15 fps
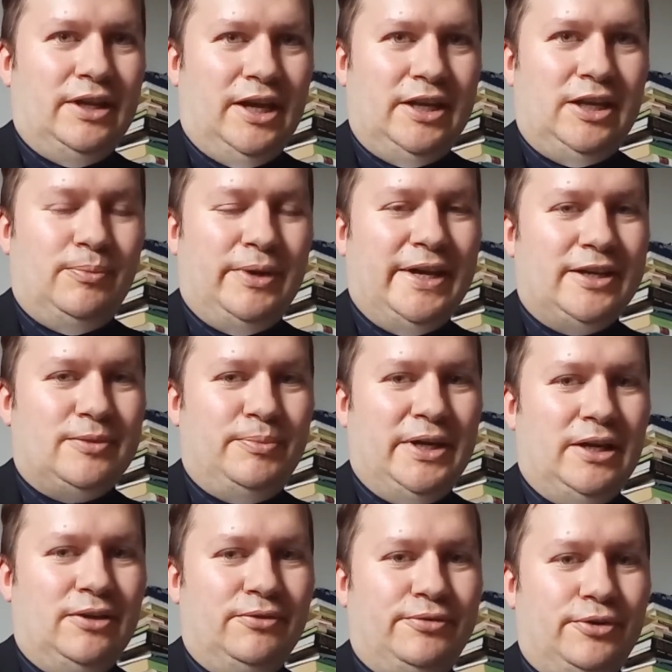any
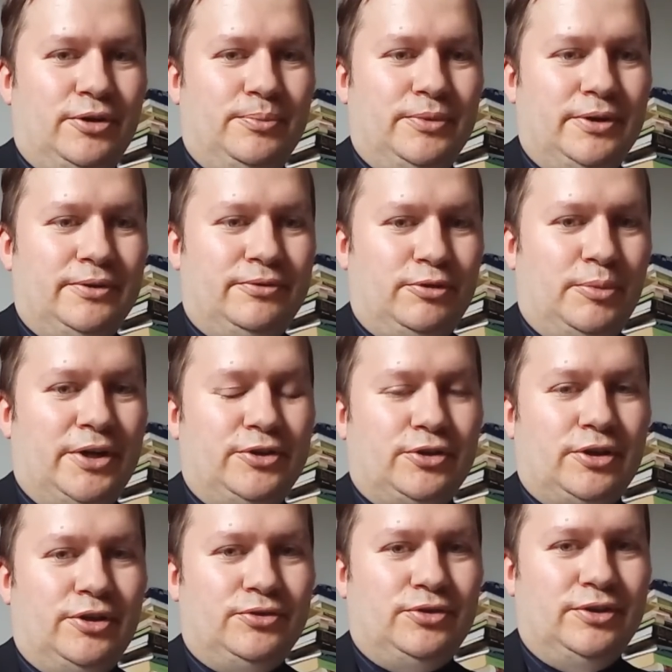blackmail from other
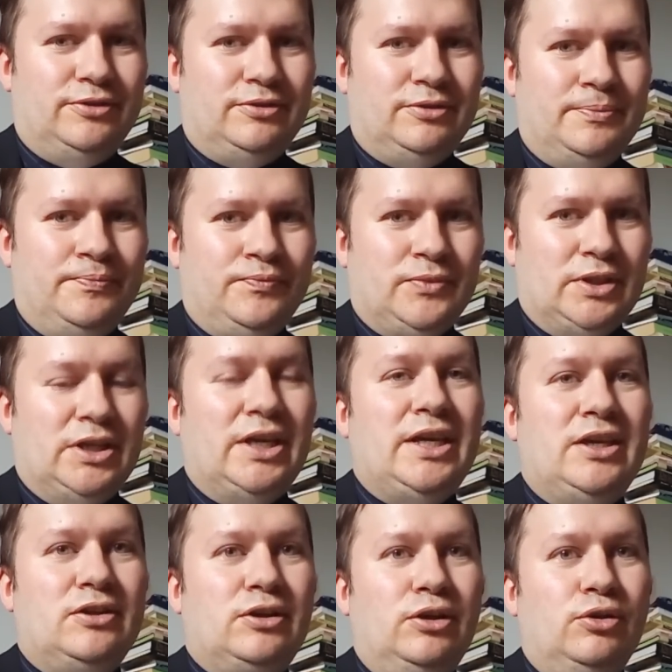countries,
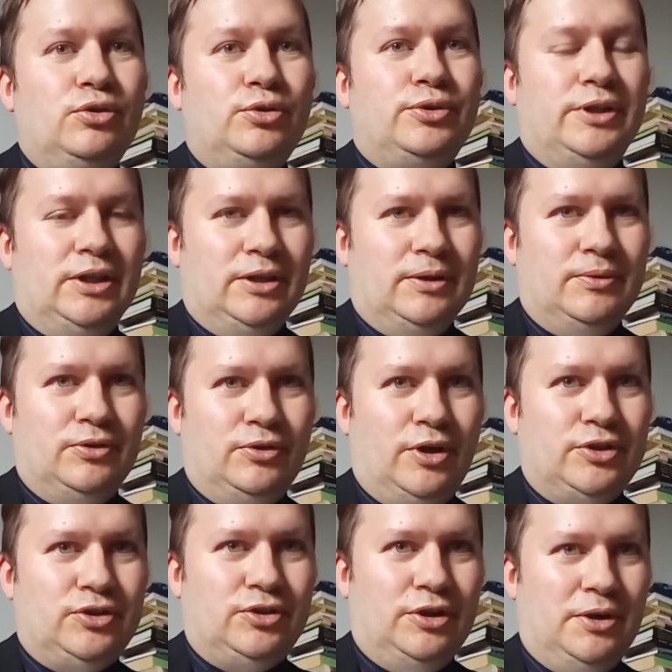including
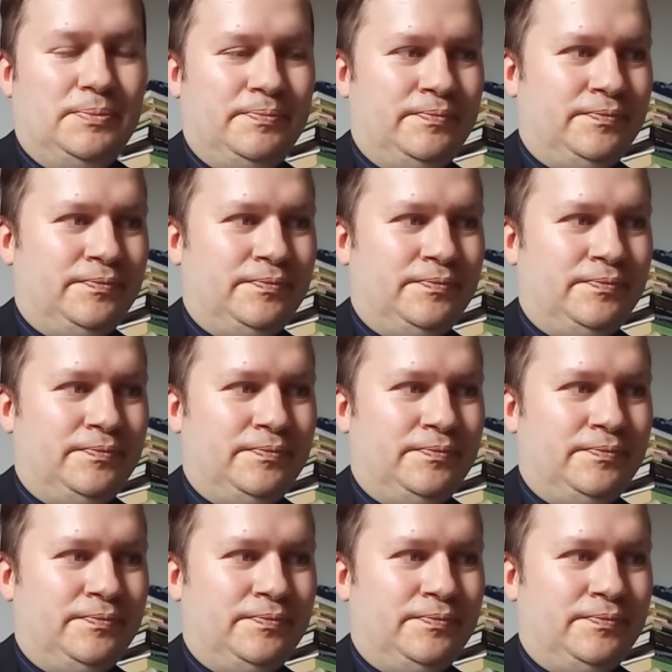Russia.